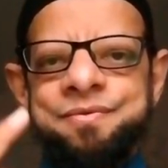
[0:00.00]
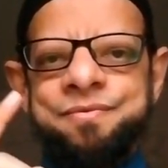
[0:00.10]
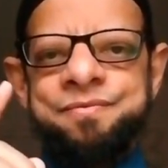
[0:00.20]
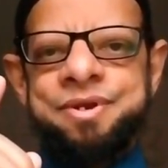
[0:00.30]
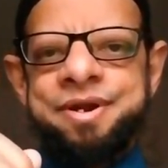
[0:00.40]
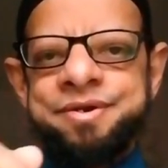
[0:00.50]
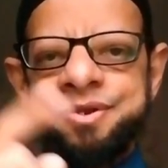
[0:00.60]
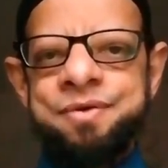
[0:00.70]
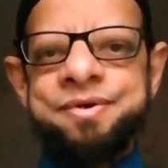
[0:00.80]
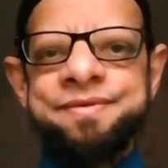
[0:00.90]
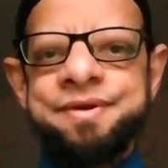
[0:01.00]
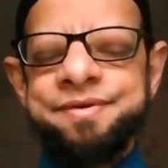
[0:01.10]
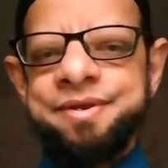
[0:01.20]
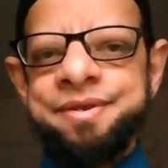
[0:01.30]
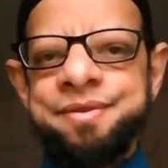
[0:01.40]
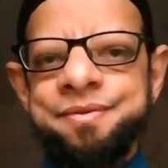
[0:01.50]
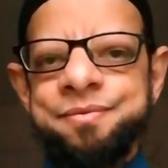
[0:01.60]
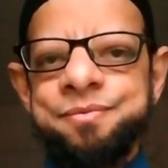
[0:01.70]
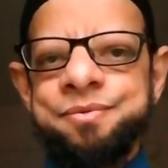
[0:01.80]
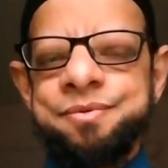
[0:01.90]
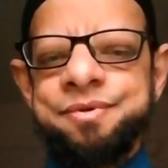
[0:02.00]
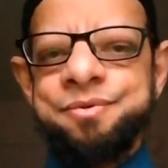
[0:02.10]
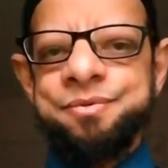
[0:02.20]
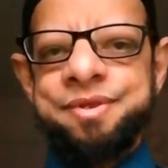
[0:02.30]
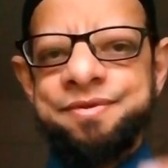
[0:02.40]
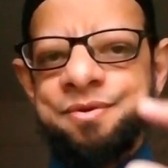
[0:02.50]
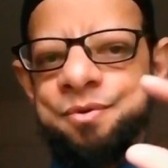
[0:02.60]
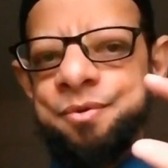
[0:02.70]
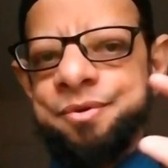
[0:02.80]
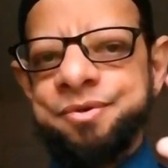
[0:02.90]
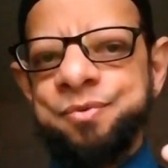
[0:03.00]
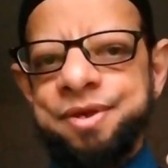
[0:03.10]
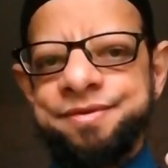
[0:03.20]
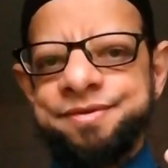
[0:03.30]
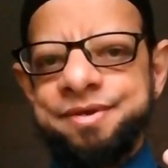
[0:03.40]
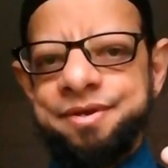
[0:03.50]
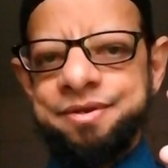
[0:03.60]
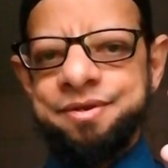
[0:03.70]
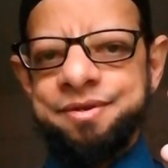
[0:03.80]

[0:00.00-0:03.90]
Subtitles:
We'll continue our discussion to this core question,